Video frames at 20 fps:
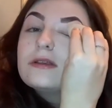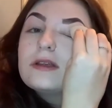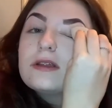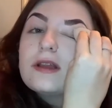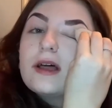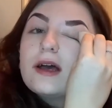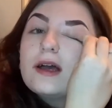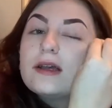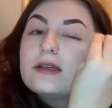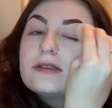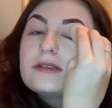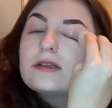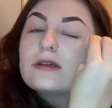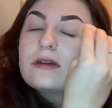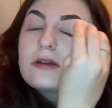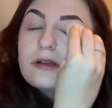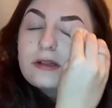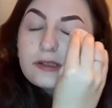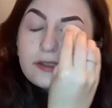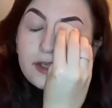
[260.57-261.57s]
That is the
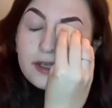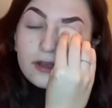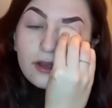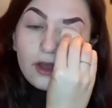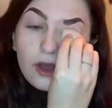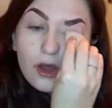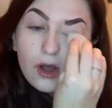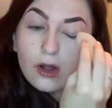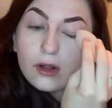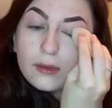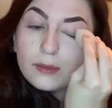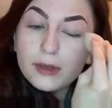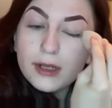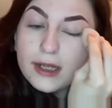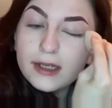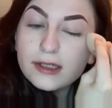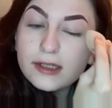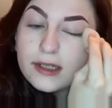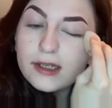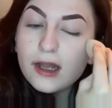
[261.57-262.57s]
concealer all
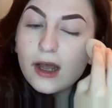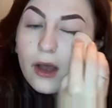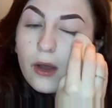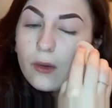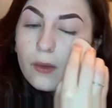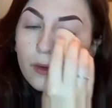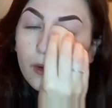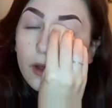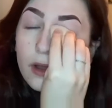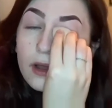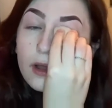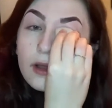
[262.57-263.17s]
blended out.